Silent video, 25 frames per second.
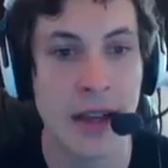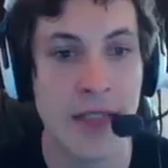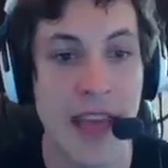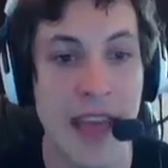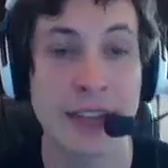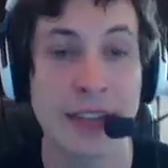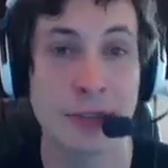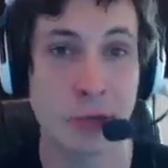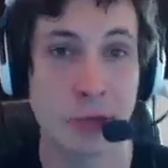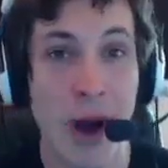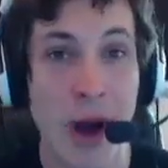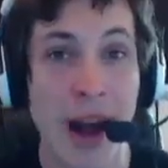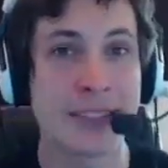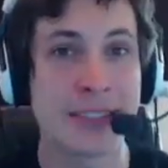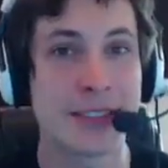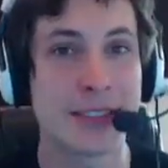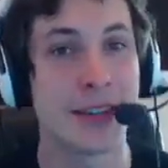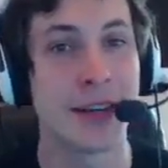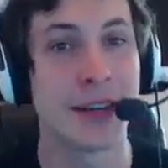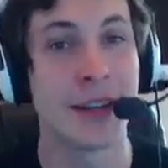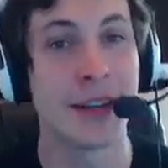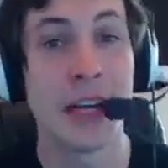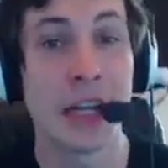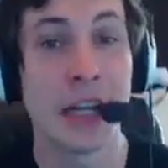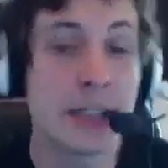Thanks for
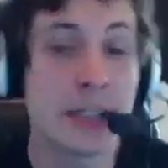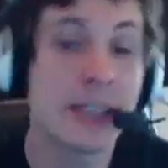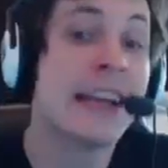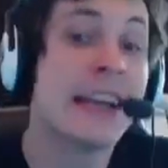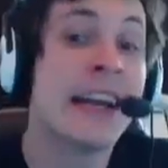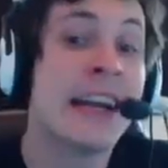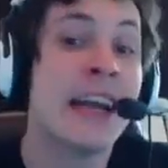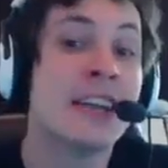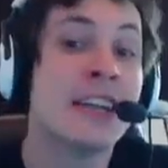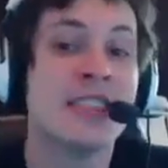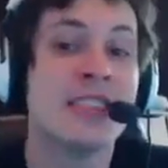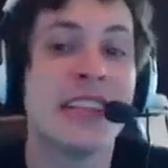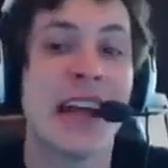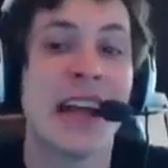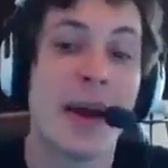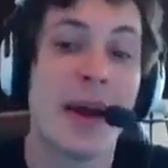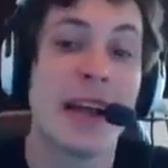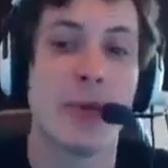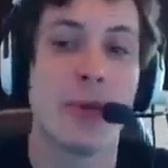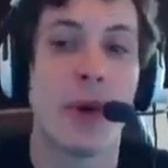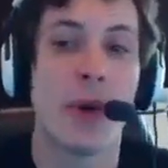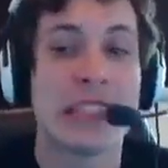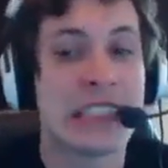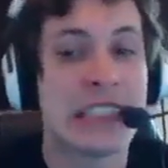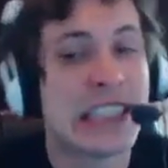watching. Click on
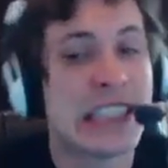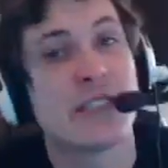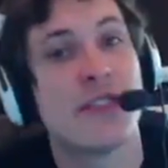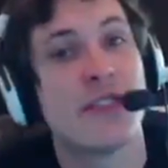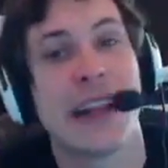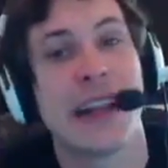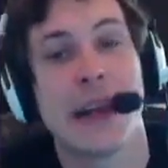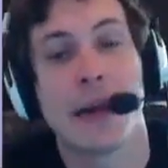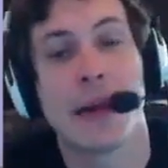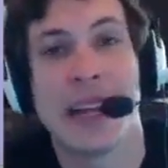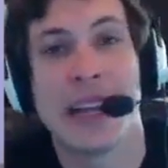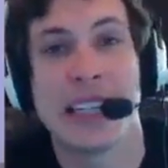nation.right to watch this video.